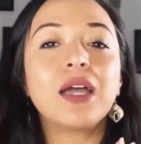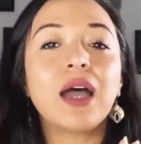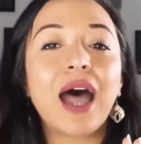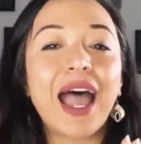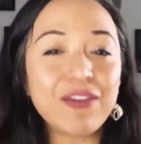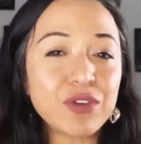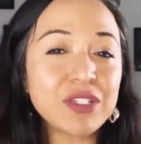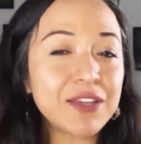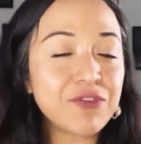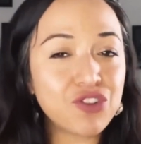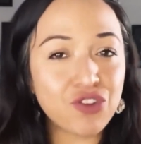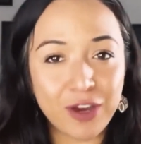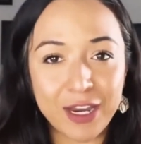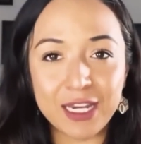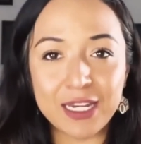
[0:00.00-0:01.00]
I've received
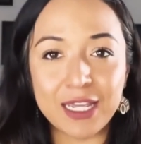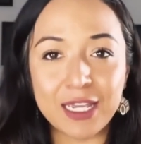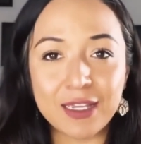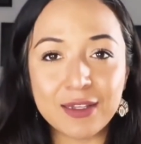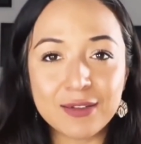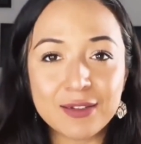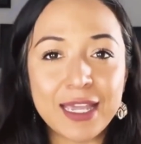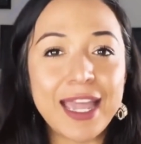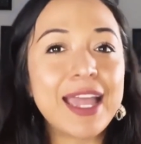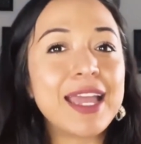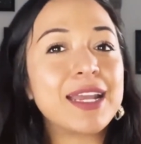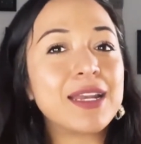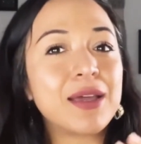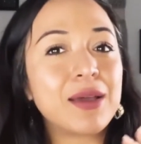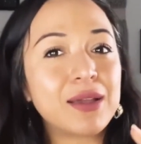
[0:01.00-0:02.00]
training
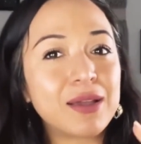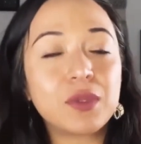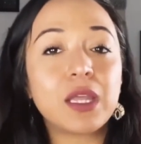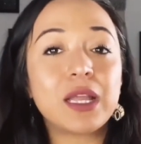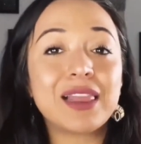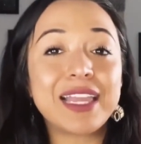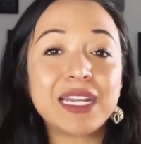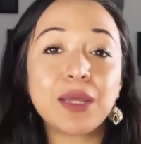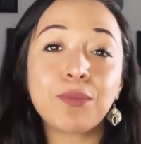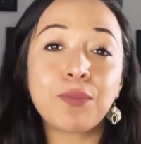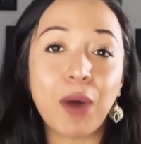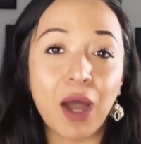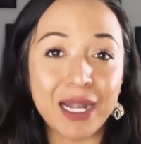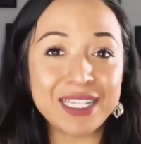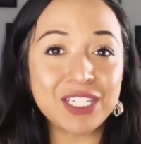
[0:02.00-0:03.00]
in leading
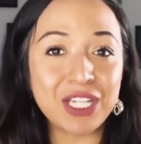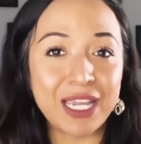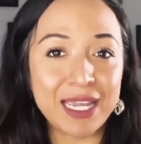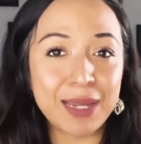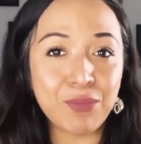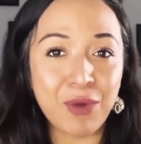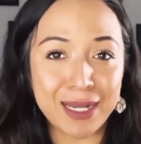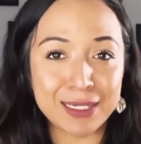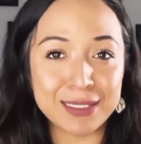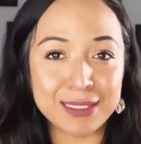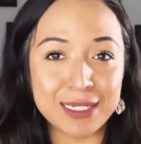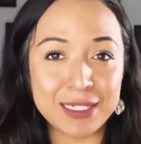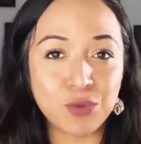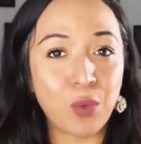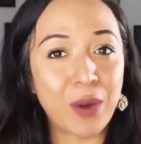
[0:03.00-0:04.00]
body shaking
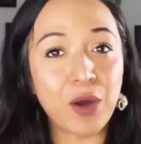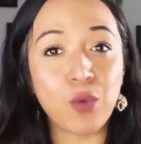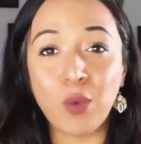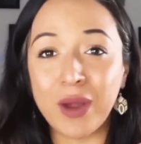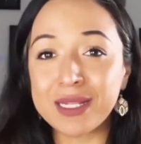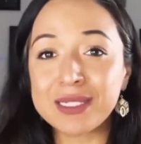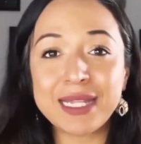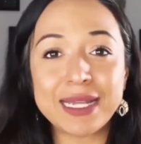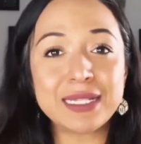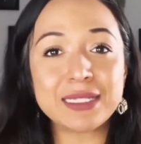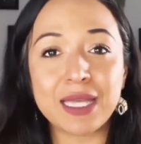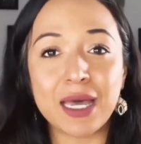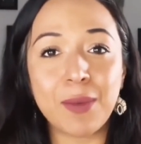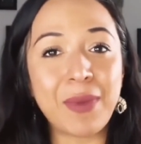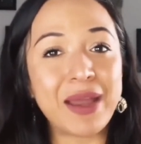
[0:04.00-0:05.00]
practices where one stands
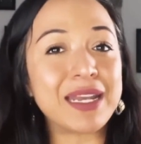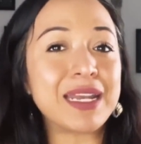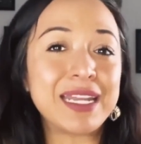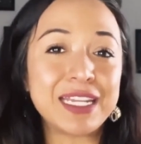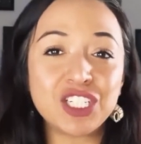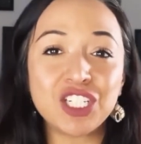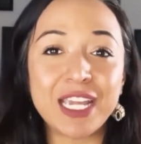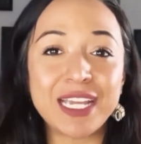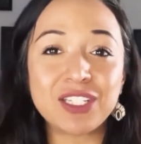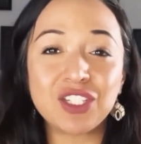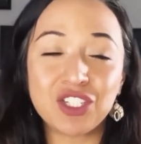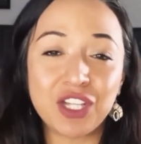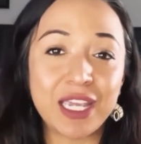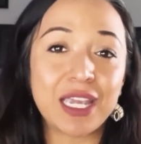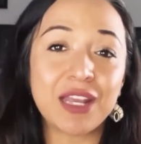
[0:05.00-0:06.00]
up and initiates
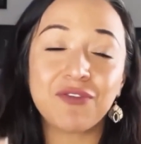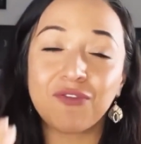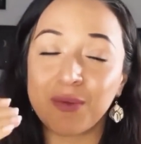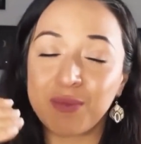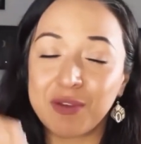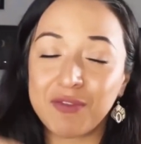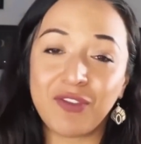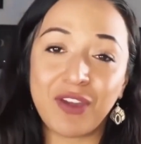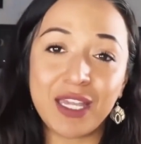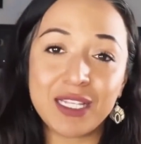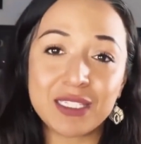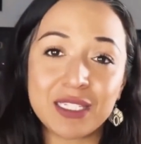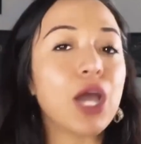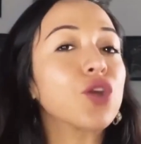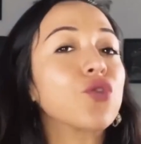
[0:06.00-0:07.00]
shaking from the
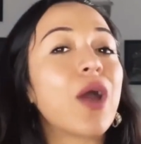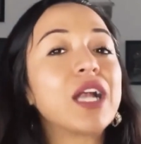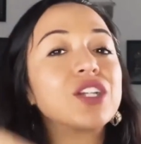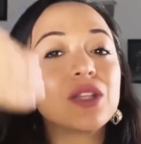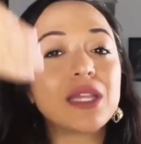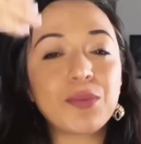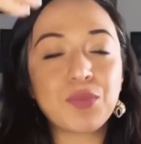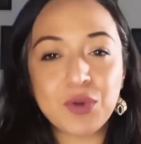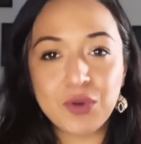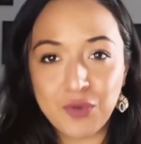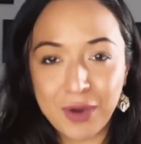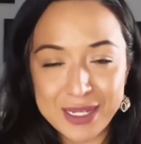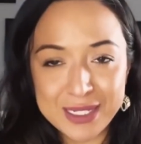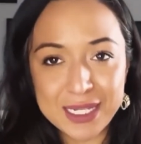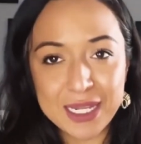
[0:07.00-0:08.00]
feet, gradually
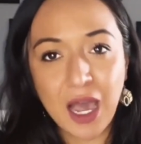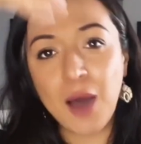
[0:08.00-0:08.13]
progressing